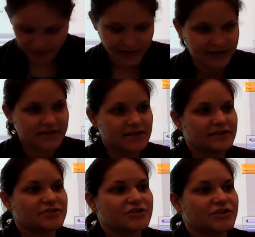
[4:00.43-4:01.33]
The next thing
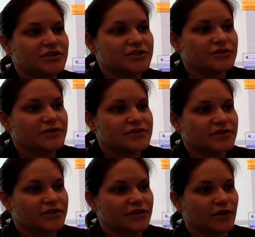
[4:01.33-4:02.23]
that you're going to do is you're
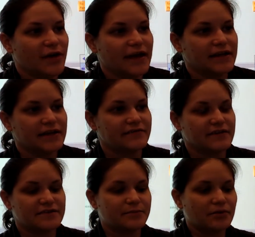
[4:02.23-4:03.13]
going to go ahead and give
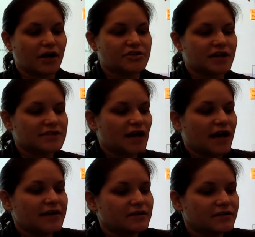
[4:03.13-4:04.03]
this a project
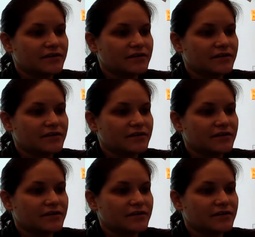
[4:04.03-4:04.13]
title.